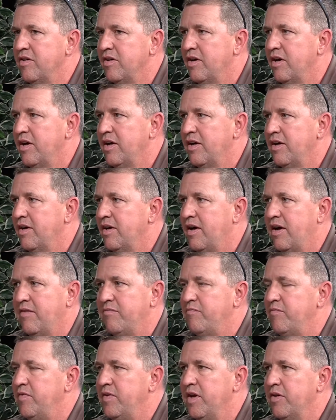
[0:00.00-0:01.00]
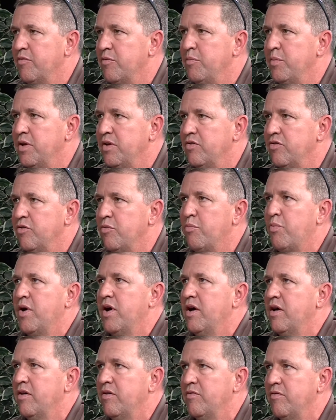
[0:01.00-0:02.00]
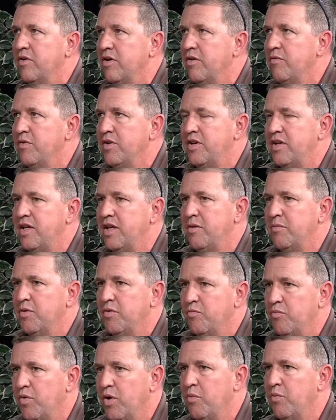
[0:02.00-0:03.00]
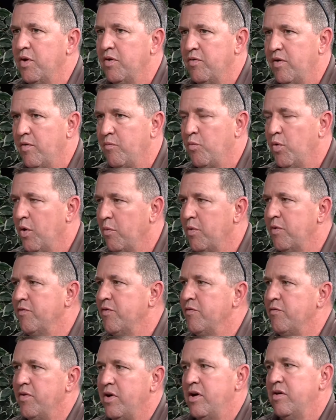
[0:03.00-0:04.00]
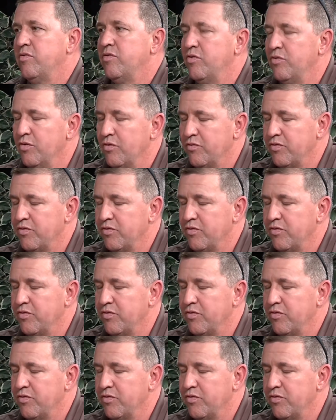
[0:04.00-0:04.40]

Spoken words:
I've never been so proud of a team and where we've evolved to over